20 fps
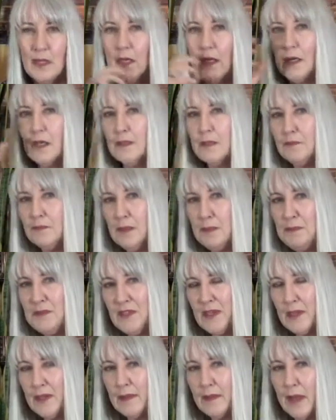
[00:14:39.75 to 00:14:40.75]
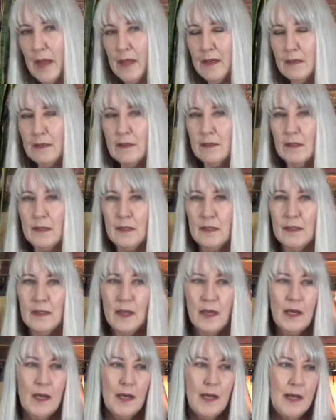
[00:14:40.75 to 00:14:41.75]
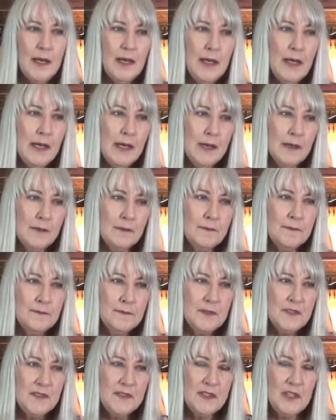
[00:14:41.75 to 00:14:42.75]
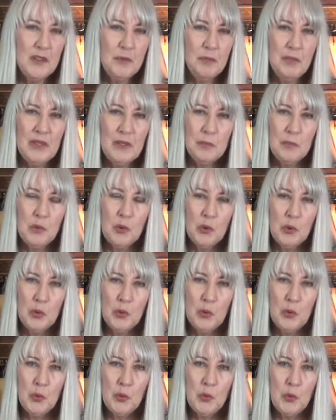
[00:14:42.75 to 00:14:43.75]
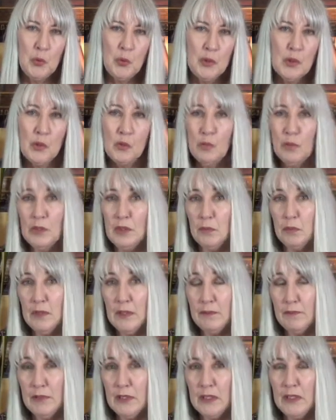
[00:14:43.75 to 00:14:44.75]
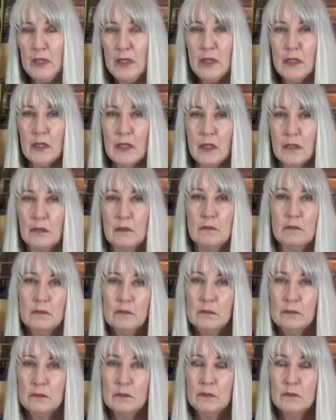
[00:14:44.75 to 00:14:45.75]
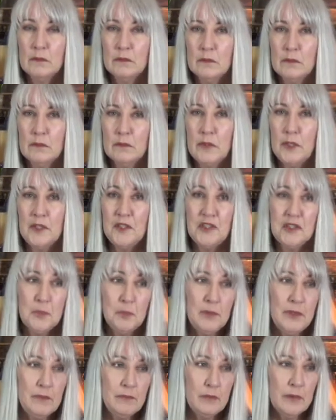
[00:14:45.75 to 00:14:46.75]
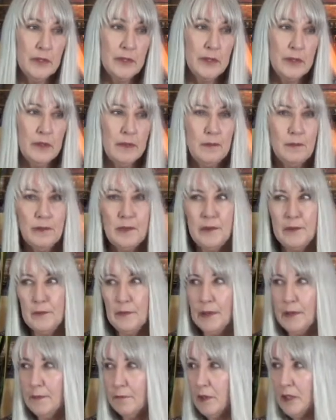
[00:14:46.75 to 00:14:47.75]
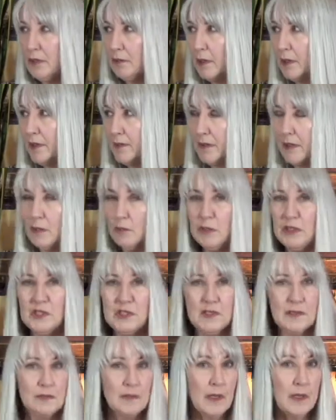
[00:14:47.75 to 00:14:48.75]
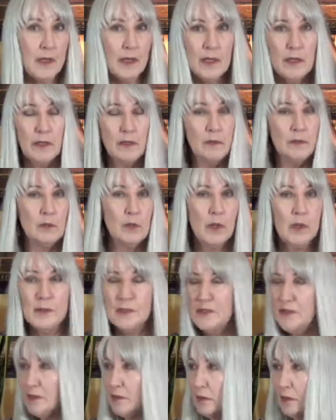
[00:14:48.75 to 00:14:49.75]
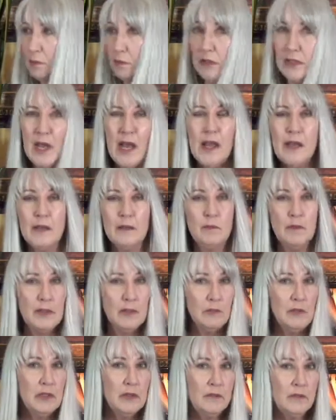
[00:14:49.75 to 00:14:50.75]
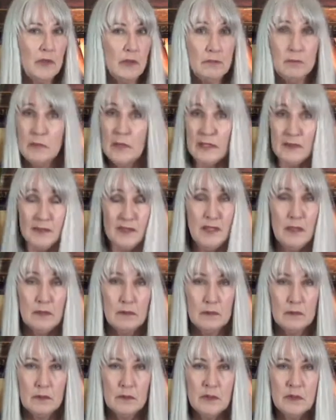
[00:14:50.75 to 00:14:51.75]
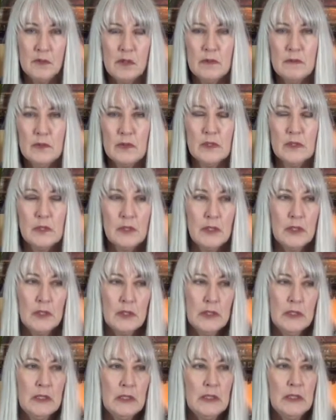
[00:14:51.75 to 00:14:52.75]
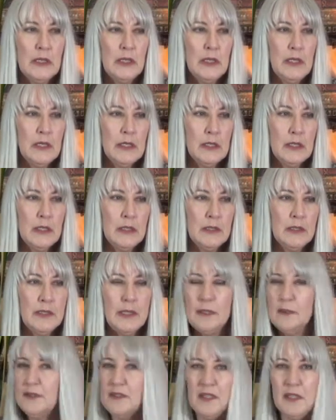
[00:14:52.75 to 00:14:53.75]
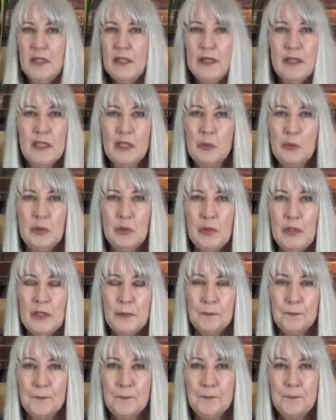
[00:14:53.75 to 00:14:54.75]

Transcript: on the flip side of that, I have seen people who don't really believe in anything. They just believe we're here, we do our thing, we just kind of get through all this and then we die and then we move on. That's it. It's over. And they don't see anything in between.